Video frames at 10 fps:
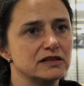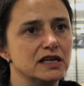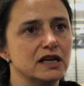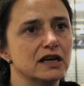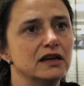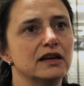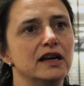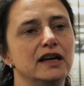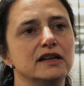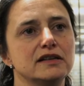year,
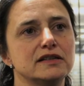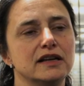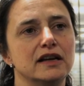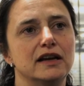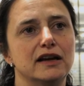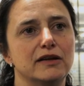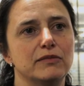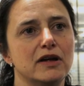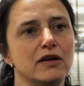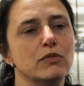and
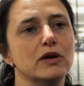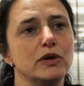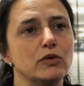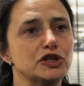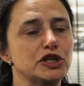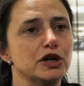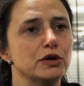well, we want to know